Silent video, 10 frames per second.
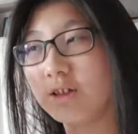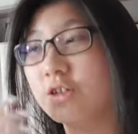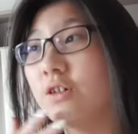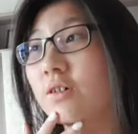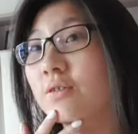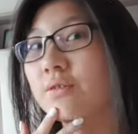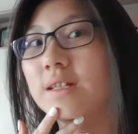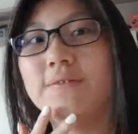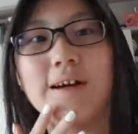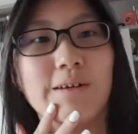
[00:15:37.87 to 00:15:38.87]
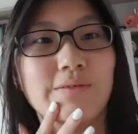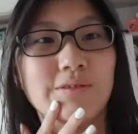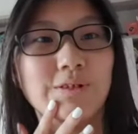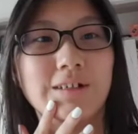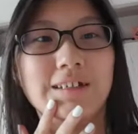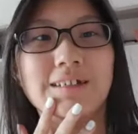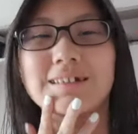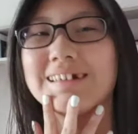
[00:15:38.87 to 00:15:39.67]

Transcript: No, day 5. Sorry.